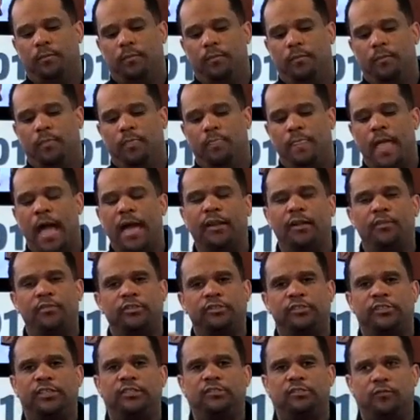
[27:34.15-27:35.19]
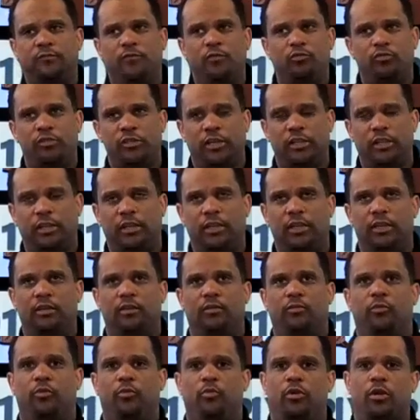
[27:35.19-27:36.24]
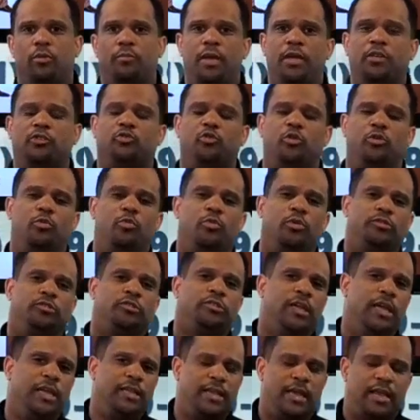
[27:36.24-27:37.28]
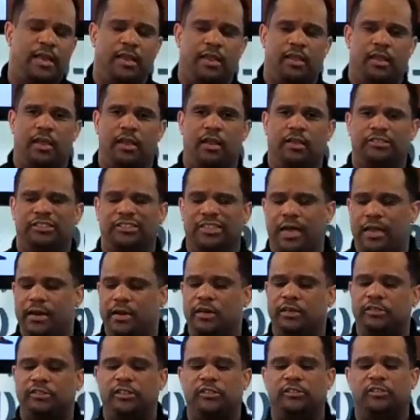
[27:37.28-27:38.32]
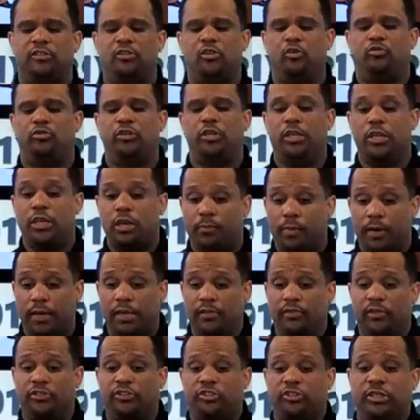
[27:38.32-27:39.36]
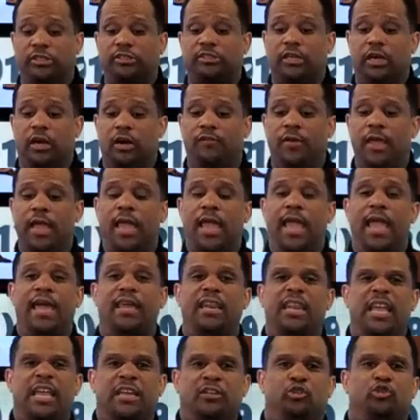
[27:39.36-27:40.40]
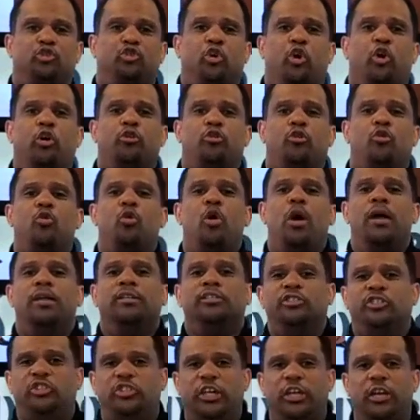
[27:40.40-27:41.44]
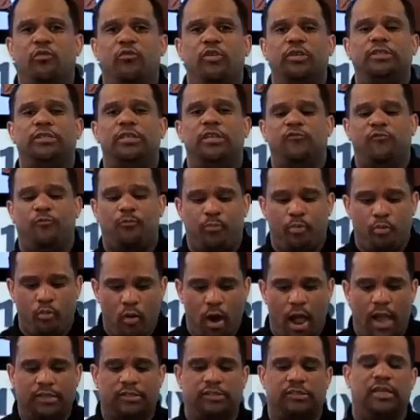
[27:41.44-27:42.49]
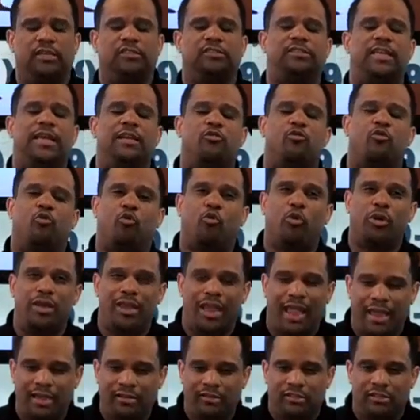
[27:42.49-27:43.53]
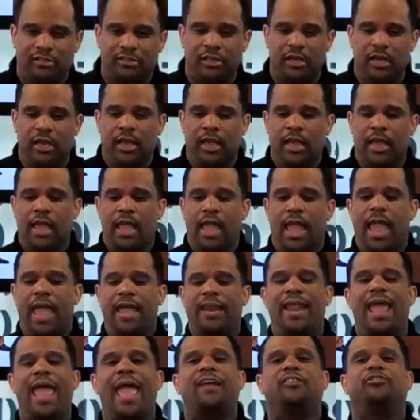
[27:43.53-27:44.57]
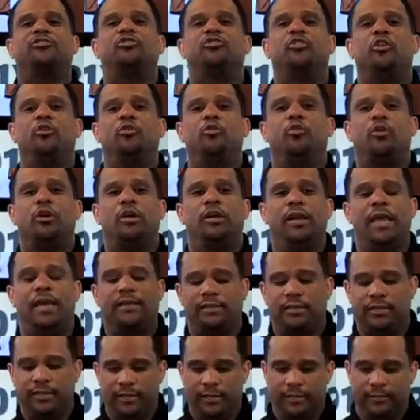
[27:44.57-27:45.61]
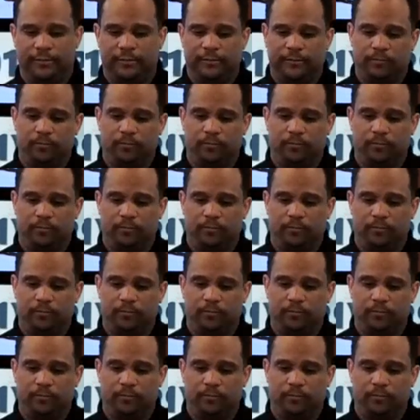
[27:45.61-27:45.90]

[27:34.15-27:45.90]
Not in the sense of utility. We want to make sure that we're saying that again. It's not in the sense of utility, but in the sense of an internal generative process that creates an external connectedness.